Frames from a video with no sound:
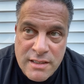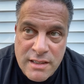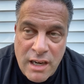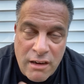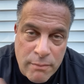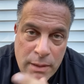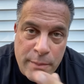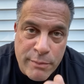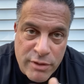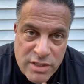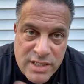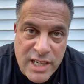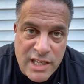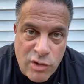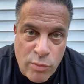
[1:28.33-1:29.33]
I remember us
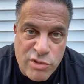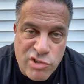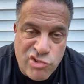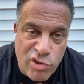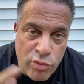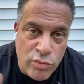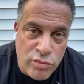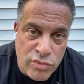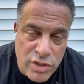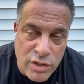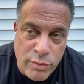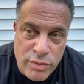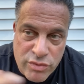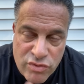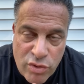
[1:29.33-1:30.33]
getting almost thrown, you know,
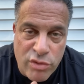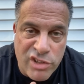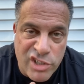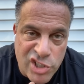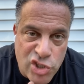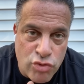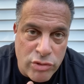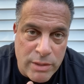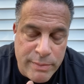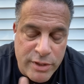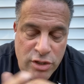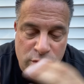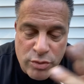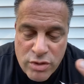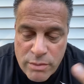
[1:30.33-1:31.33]
we were thrown in the street
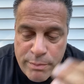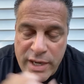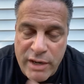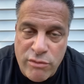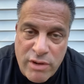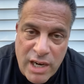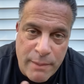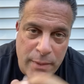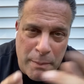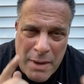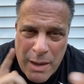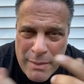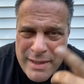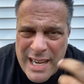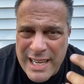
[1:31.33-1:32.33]
because we couldn't pay rent. My
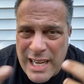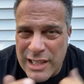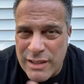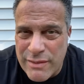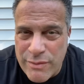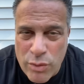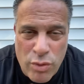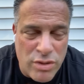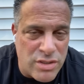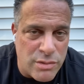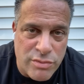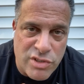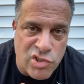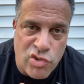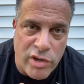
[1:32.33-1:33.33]
mom and dad got divorced. It
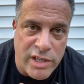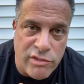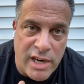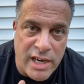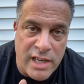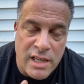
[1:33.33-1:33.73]
was a train wreck.